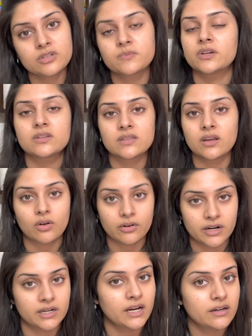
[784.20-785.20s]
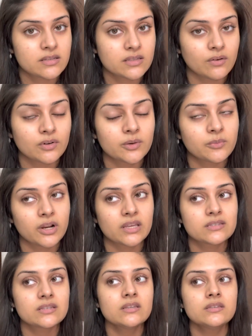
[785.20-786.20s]
because they're already at discounted
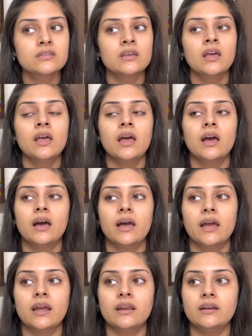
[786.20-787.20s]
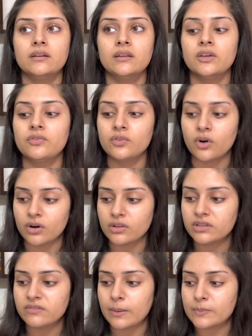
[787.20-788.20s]
prices. And if not on
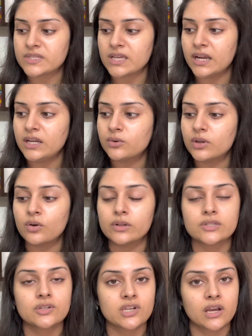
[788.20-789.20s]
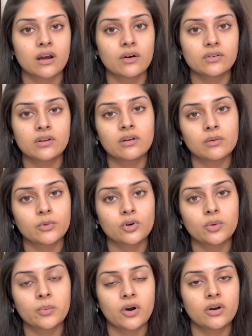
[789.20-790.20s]
the website, you can also check out the
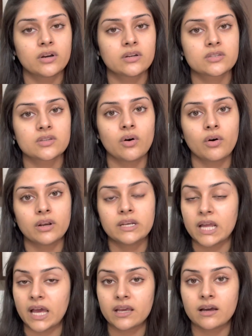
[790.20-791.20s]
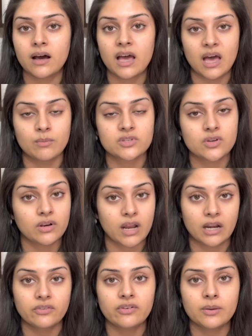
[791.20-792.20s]
DermaCo products on Nykaa, Amazon
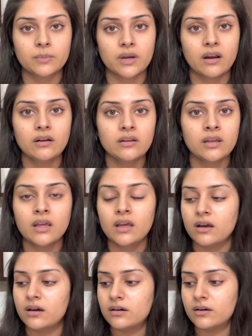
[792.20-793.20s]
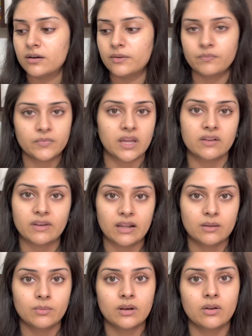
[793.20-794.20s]
and Flipkart. They're
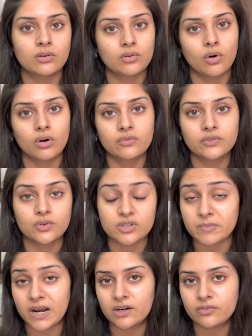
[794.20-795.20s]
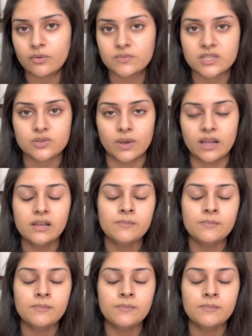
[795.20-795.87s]
available on all of those platforms as well.